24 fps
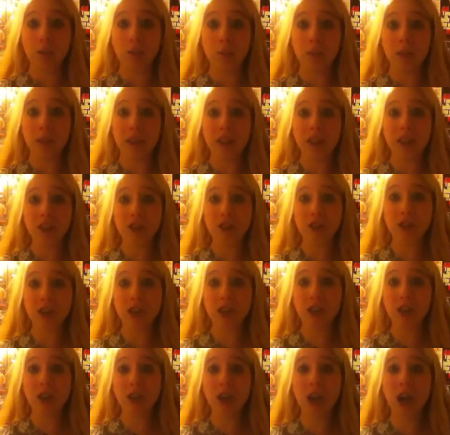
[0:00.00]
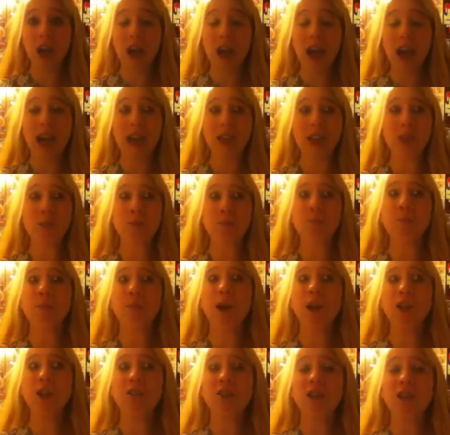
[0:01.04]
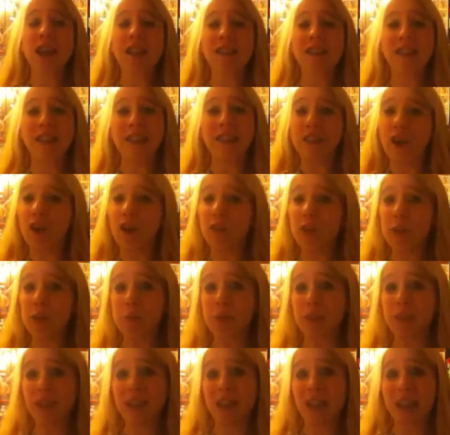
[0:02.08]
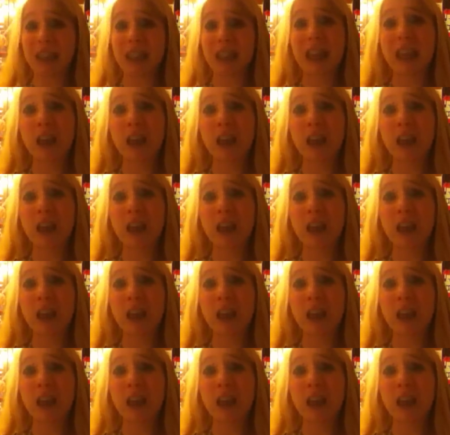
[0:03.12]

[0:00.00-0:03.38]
But this year, as much as I love him to death,